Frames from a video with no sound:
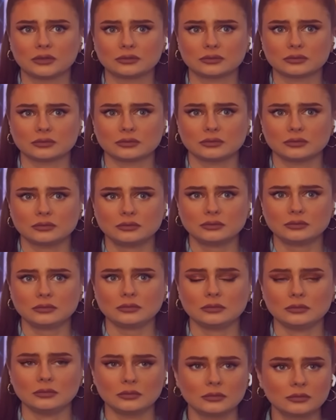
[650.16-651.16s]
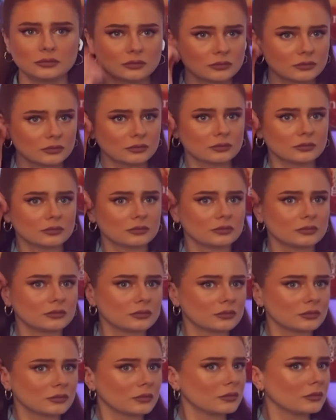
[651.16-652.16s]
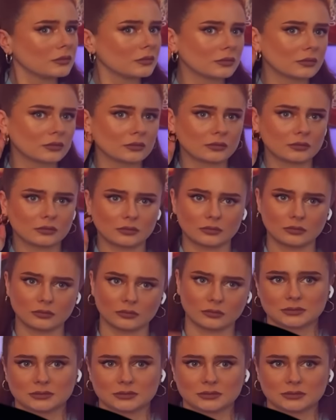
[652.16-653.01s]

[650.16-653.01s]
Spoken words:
[no speech]